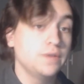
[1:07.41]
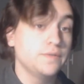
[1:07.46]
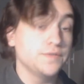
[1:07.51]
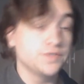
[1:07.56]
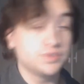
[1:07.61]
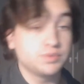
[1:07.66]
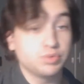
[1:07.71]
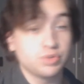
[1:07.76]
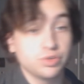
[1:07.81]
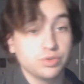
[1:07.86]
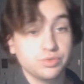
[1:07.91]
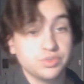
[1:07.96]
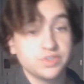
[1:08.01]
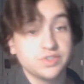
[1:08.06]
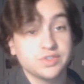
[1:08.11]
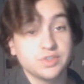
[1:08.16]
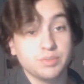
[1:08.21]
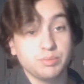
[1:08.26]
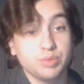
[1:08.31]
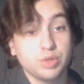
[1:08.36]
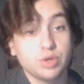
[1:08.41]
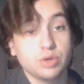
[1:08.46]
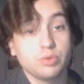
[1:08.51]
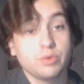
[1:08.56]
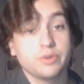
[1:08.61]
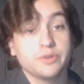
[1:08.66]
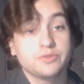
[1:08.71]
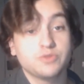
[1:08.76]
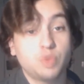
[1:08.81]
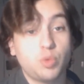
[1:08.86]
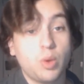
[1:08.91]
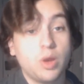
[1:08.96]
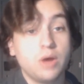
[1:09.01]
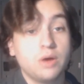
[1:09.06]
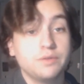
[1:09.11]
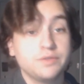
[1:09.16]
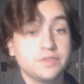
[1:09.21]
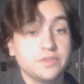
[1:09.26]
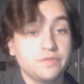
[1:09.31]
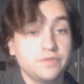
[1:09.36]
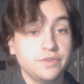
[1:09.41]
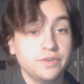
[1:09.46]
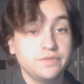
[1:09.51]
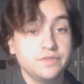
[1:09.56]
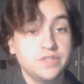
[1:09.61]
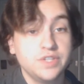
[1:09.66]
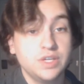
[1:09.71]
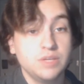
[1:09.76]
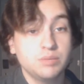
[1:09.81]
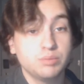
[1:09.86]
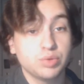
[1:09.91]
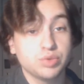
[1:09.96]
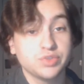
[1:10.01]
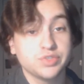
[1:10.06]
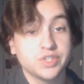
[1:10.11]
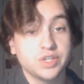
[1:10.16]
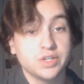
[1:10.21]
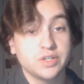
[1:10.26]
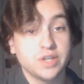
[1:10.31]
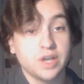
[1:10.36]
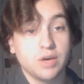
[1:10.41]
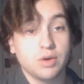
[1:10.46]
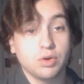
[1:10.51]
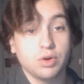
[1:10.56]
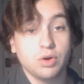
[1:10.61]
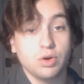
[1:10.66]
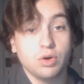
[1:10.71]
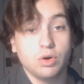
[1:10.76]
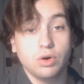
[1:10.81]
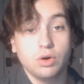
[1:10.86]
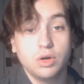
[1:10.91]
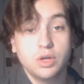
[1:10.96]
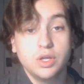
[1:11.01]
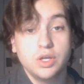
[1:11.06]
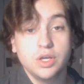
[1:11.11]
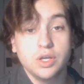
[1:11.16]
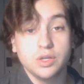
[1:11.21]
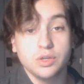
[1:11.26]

This produces a beer with 12 to 15% alcohol.